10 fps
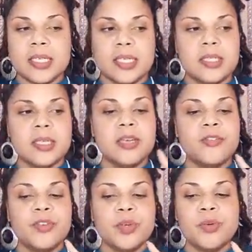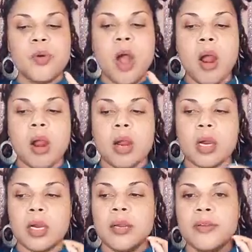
is, if you are,